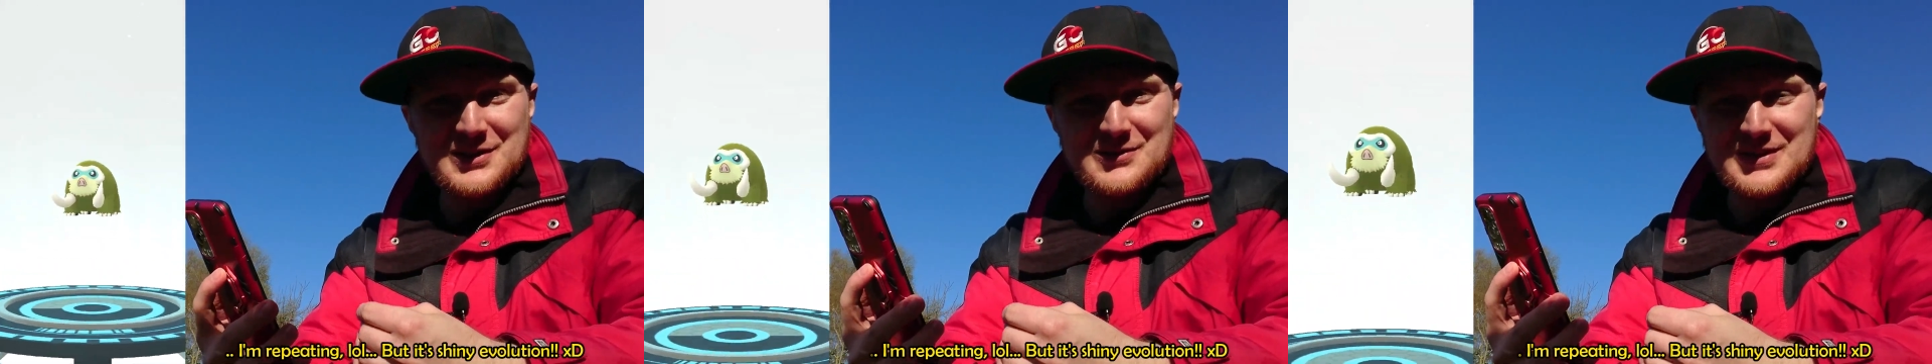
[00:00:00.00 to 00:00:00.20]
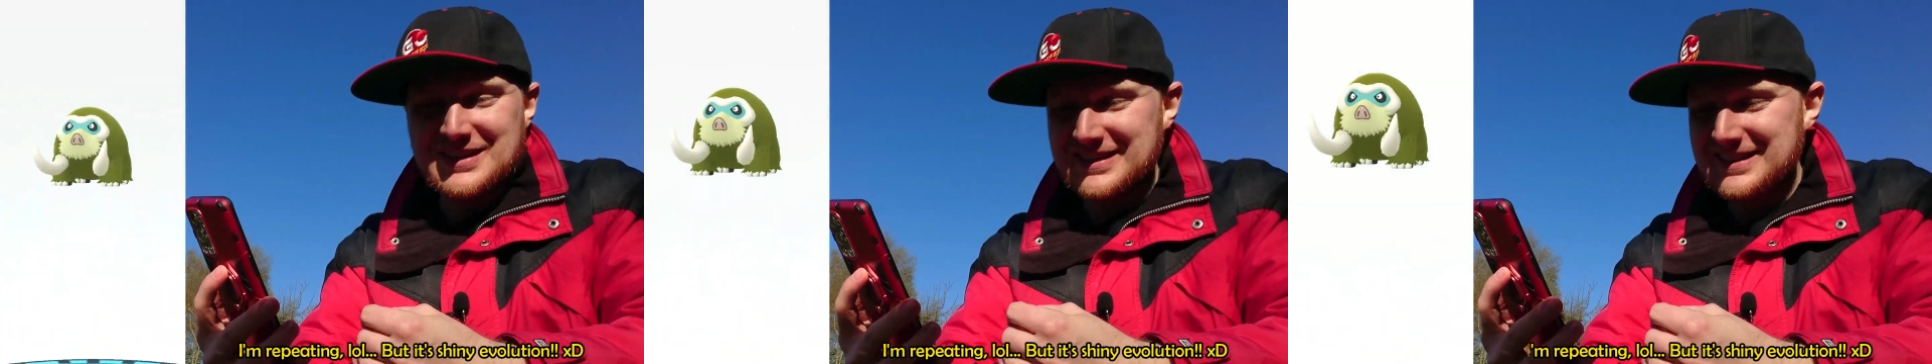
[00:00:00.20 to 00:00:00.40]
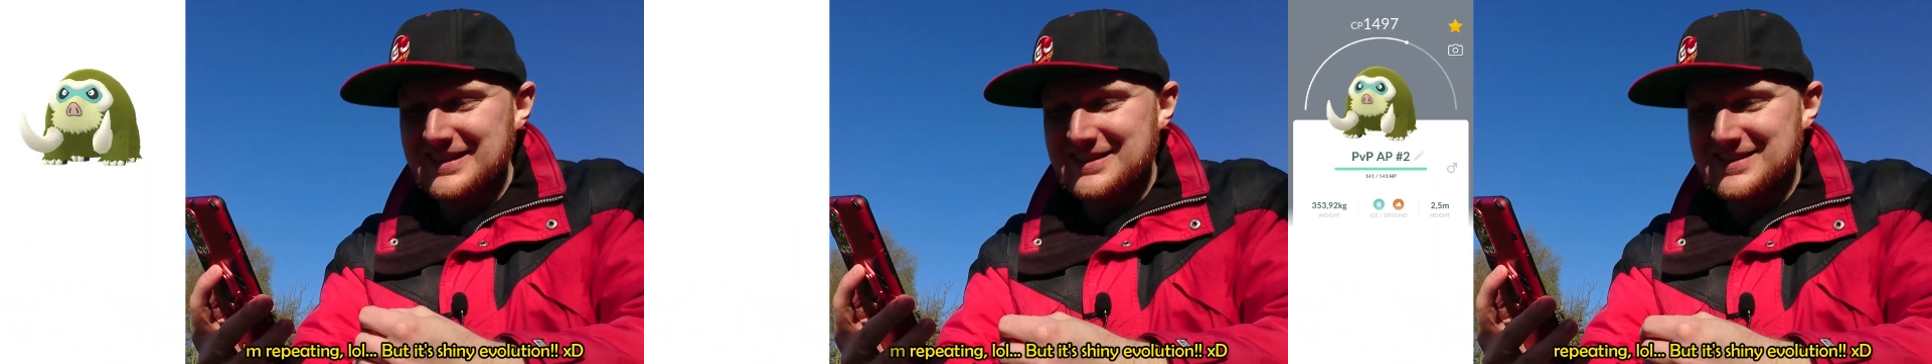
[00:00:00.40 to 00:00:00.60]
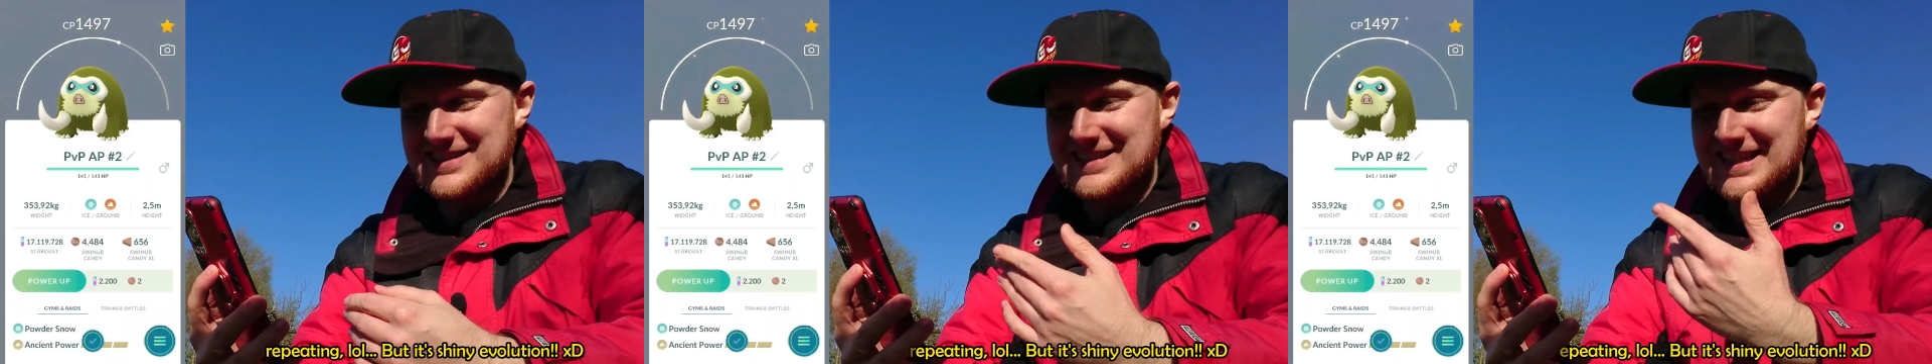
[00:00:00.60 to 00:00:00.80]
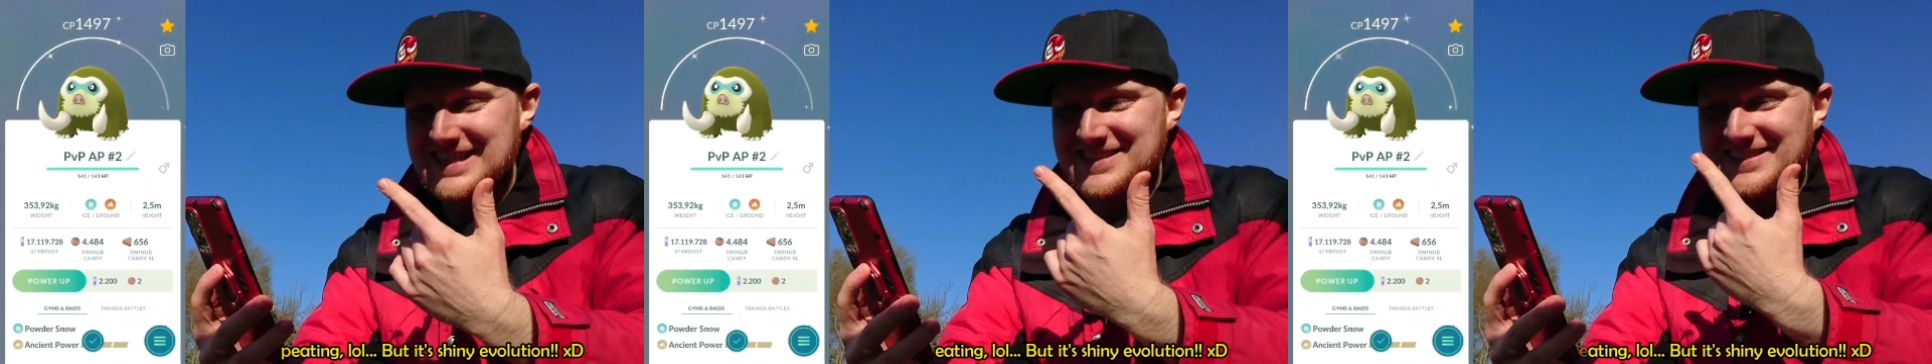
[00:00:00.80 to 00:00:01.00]
Great League, because
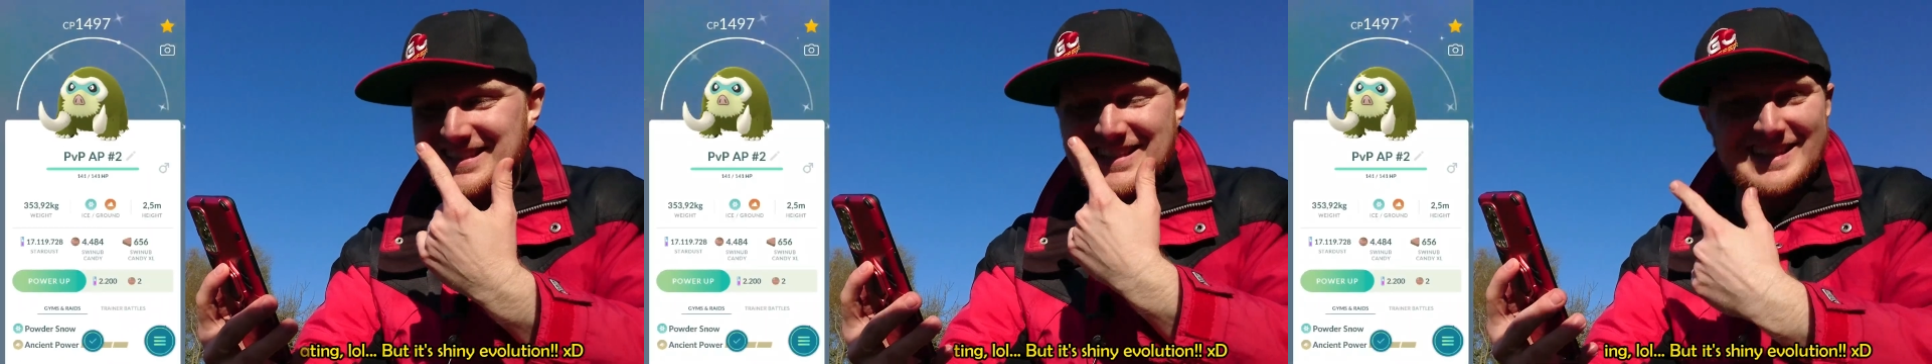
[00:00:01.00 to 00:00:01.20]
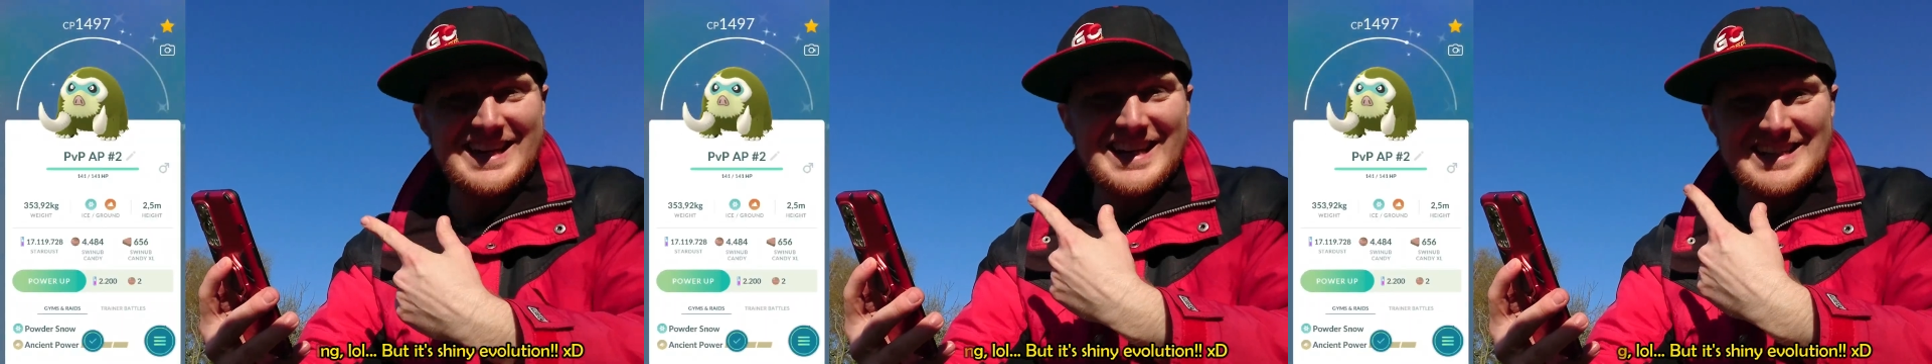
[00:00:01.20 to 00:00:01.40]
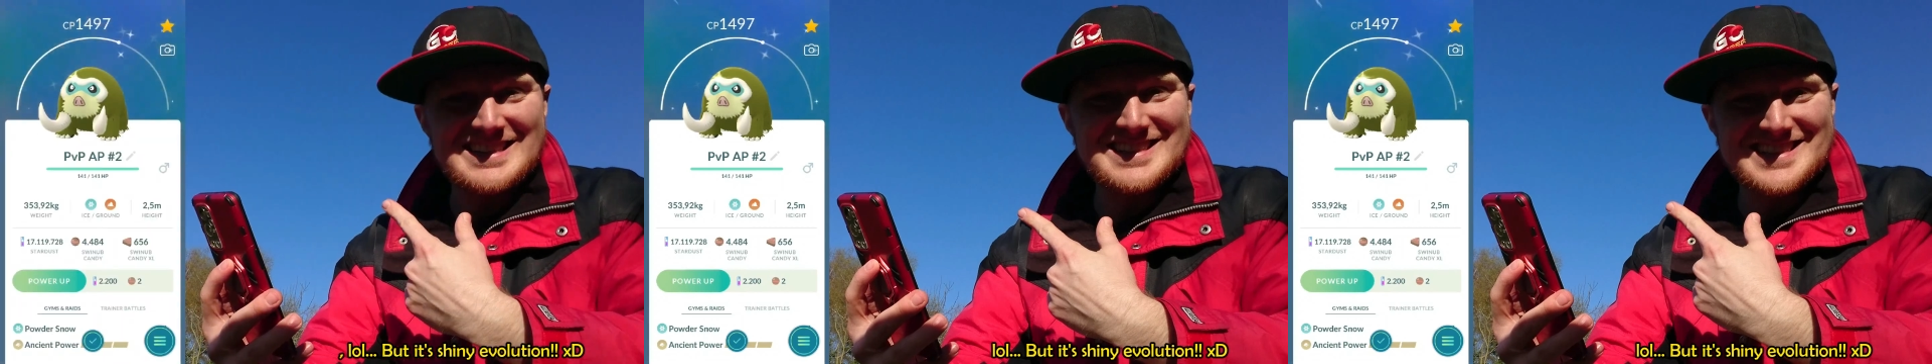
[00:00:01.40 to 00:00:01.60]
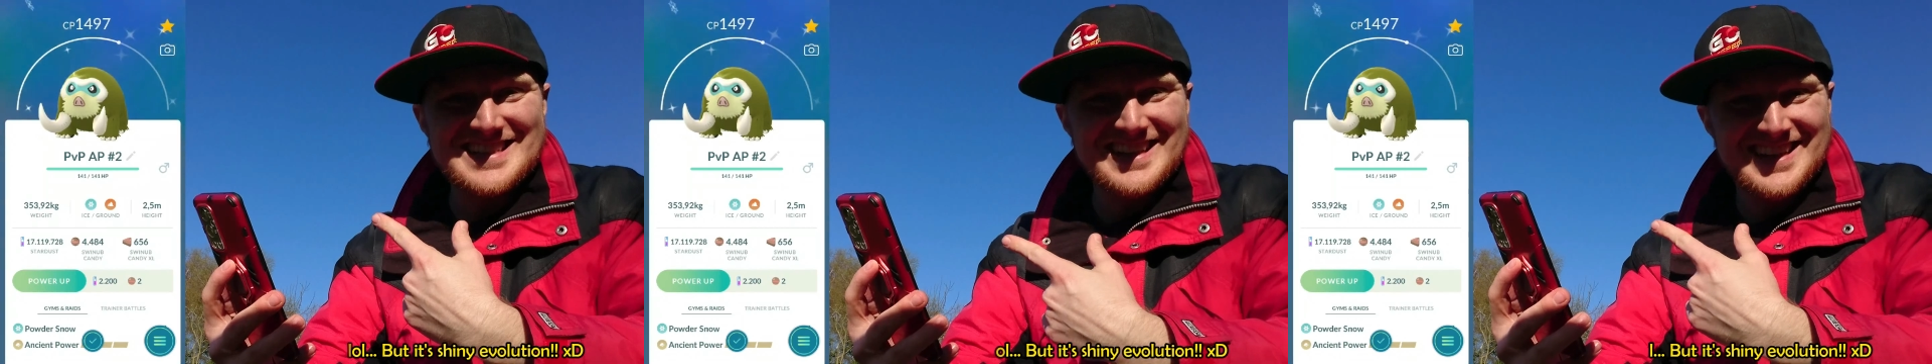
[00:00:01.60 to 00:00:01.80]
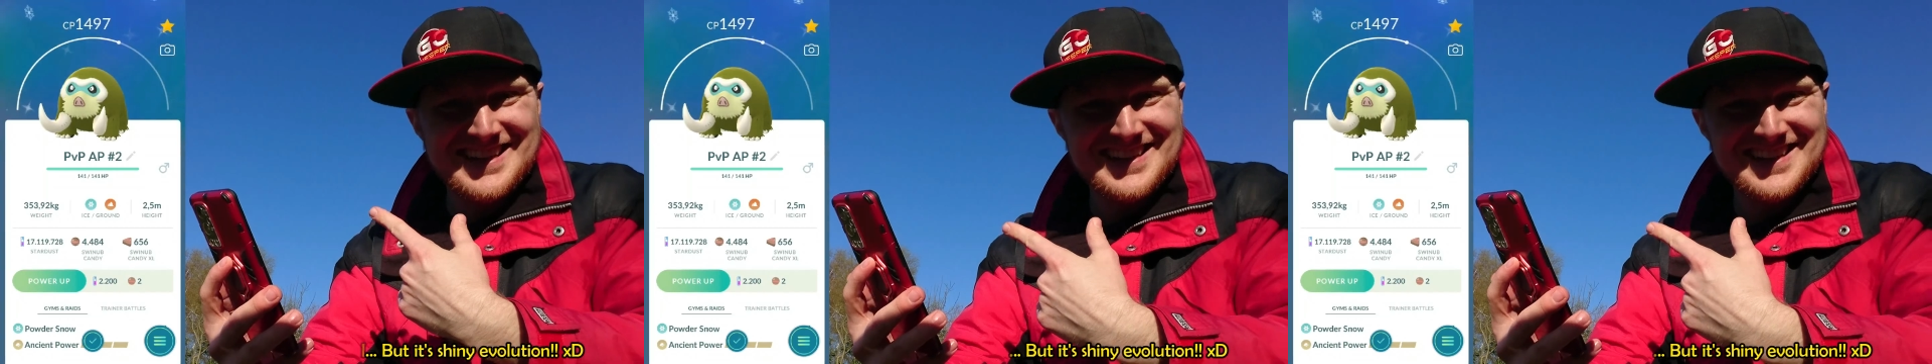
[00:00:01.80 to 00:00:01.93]
it actually lands